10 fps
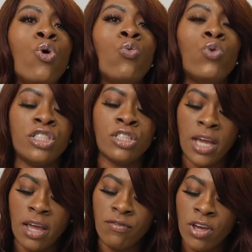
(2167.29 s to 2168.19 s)

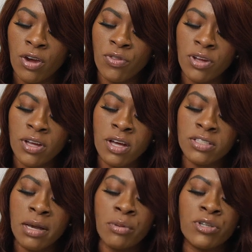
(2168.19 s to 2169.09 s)
which finger the
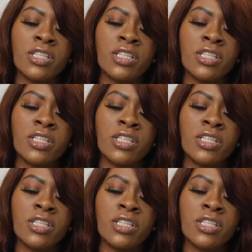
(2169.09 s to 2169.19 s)
examiner is